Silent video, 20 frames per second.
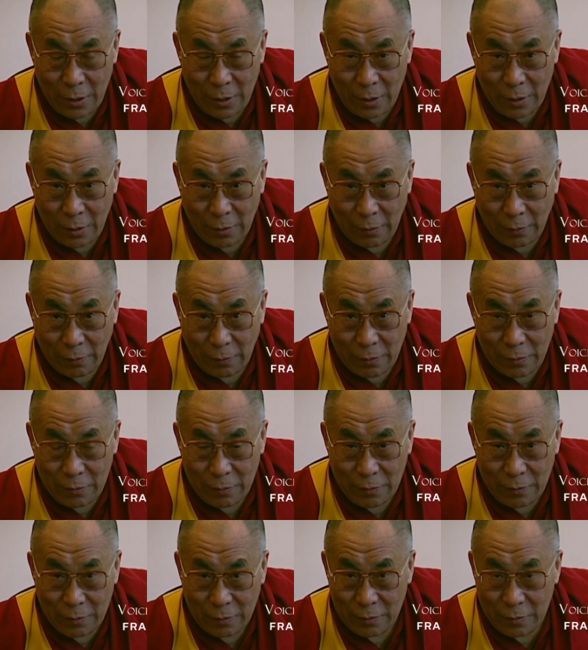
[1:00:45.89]
He could no
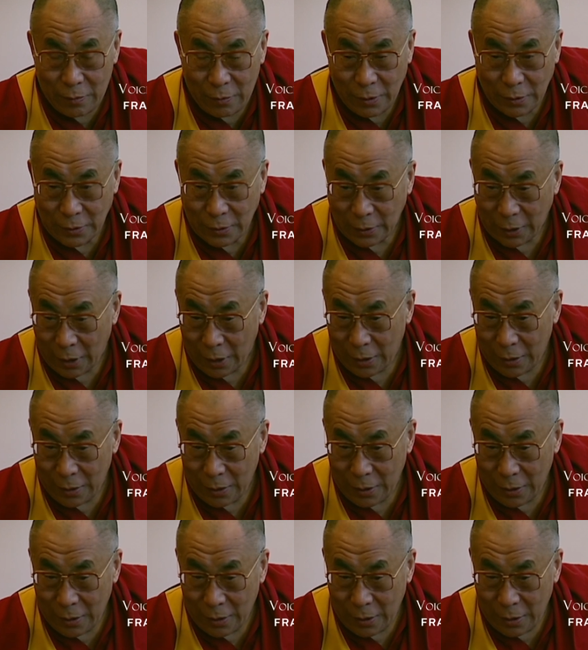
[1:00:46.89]
longer move,
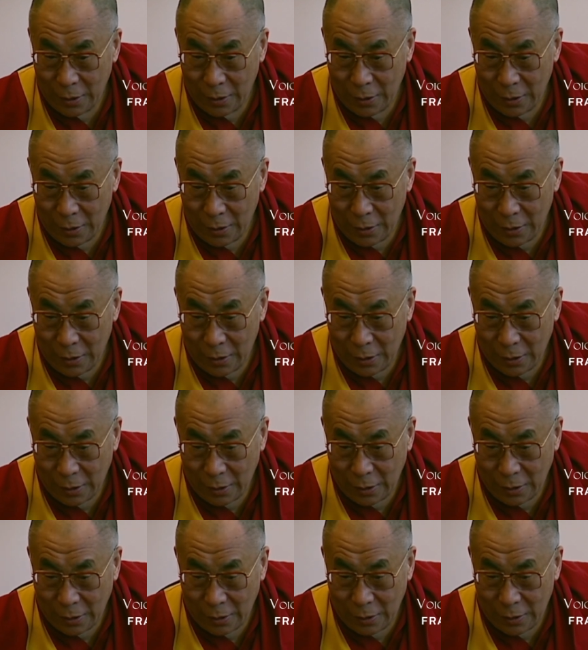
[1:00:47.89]
he could no longer
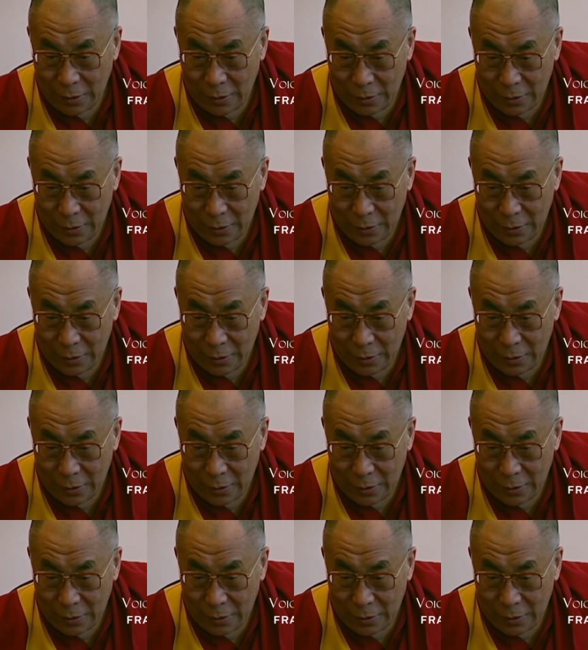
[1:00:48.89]
talk,